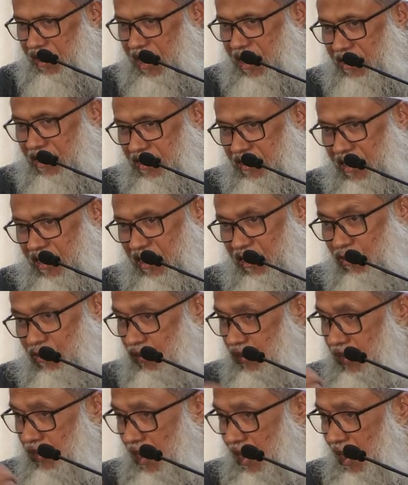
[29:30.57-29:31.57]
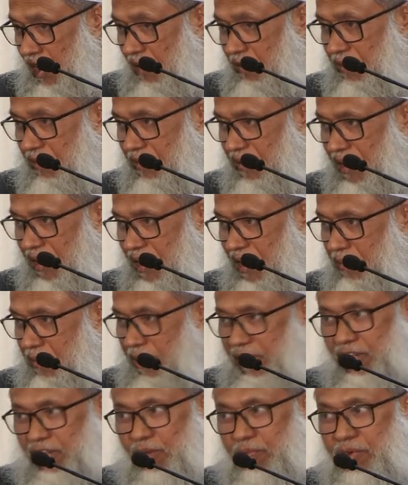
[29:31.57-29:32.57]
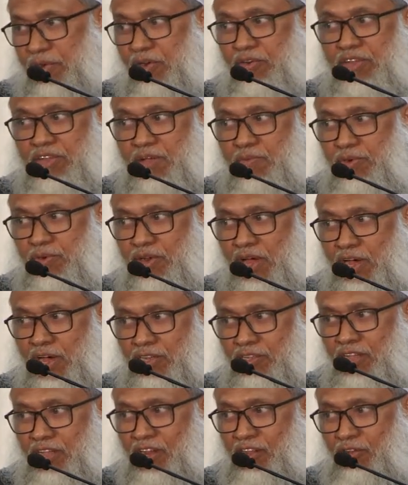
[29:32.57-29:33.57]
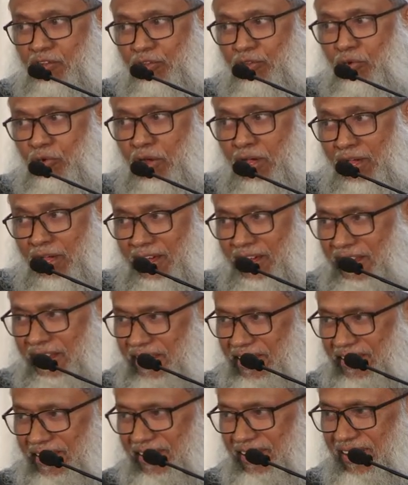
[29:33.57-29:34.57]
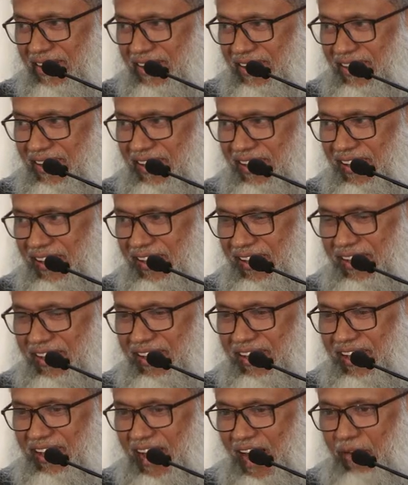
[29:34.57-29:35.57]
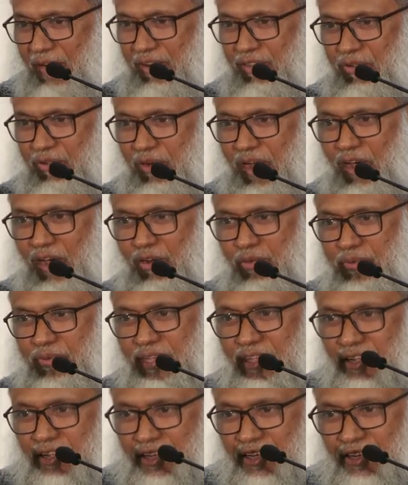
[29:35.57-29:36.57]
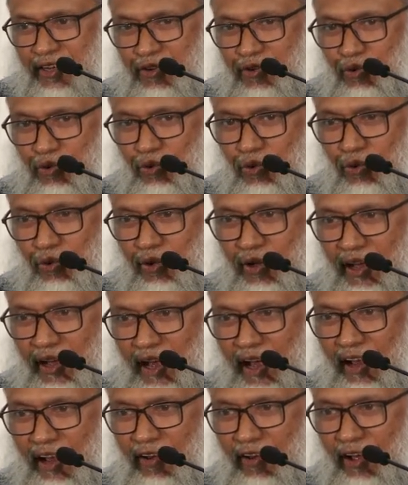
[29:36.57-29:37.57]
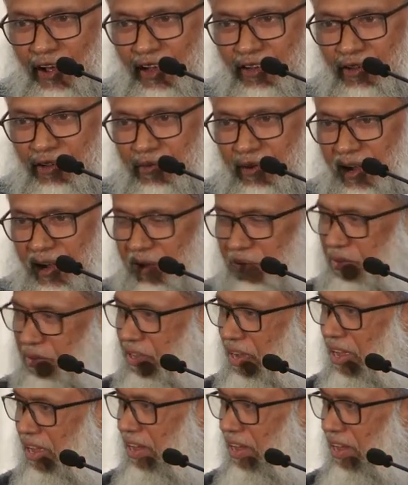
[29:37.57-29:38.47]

answer your salam, but he'll be not able to answer your dua. Our dua will be to Allah subhanahu wa ta'ala.